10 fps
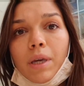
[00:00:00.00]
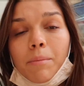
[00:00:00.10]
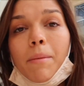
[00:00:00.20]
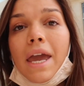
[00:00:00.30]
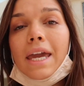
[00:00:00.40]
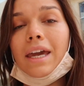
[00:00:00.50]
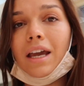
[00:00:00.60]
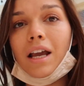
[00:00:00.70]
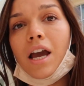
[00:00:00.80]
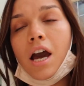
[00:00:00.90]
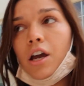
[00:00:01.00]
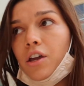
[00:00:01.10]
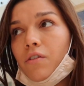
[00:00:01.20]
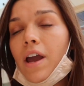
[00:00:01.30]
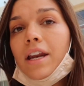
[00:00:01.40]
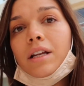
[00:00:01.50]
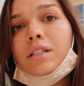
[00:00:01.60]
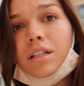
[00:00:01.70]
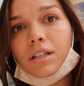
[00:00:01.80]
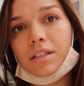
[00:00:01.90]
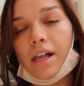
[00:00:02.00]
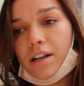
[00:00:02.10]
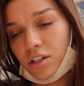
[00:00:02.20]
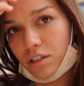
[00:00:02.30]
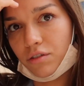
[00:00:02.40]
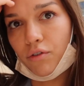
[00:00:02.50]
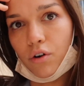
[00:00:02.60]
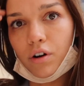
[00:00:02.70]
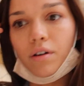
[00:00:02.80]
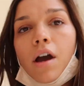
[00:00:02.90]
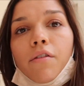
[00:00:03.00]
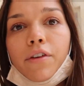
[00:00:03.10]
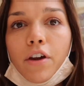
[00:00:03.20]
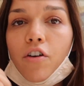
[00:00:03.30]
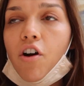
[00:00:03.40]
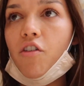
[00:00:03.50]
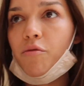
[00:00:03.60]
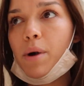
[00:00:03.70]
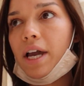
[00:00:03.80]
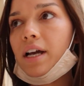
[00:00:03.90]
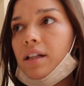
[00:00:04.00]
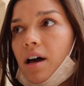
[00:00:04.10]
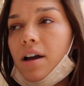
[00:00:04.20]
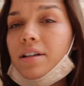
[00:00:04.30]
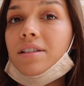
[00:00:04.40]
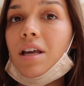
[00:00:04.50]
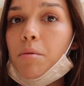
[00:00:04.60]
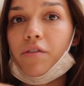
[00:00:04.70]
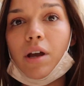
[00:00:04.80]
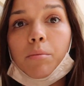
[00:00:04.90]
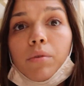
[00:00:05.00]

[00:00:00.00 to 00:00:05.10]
been making, curated selections for a few of my clients. Some of them